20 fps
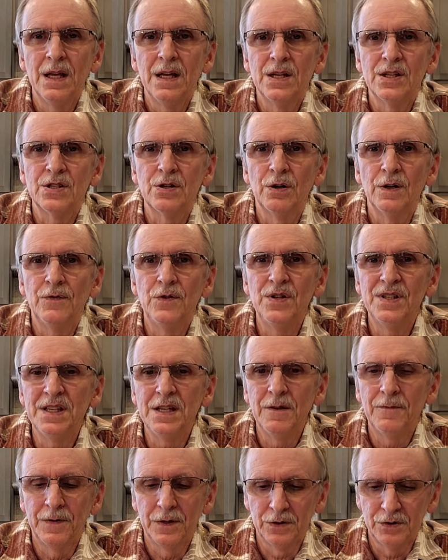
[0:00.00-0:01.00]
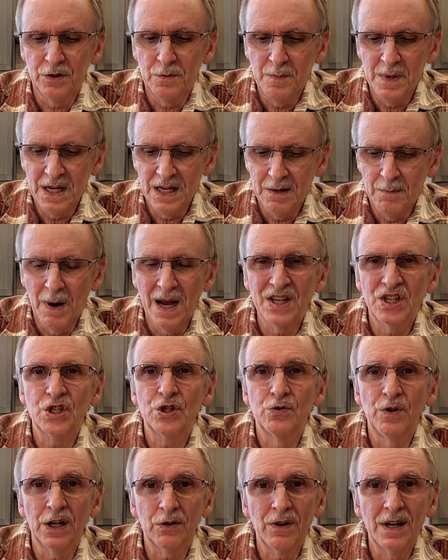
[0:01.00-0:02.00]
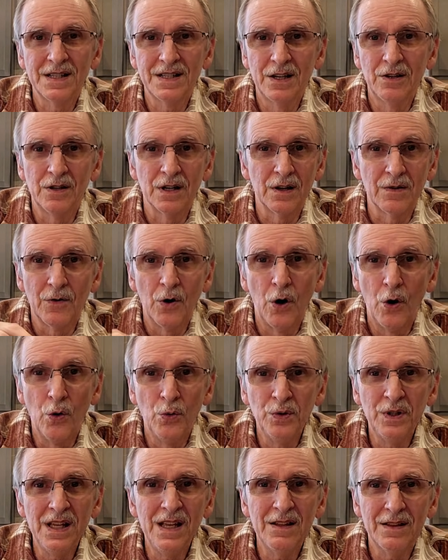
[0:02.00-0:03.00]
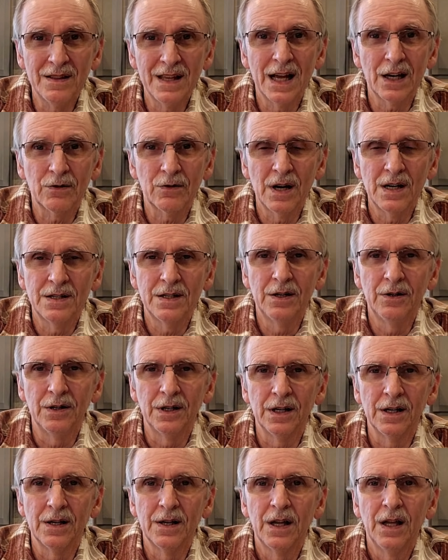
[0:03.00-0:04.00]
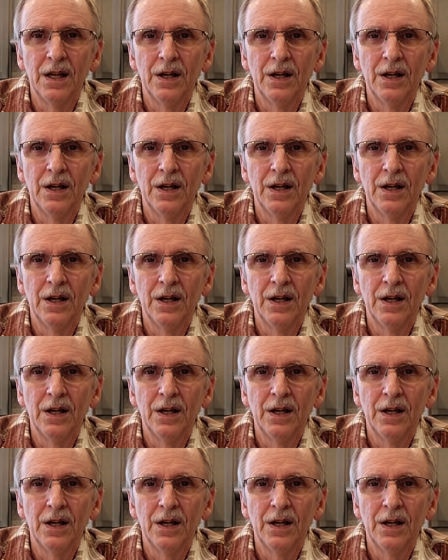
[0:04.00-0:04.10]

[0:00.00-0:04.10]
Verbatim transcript: So if you see a filter meeting my strict criteria, only that criteria,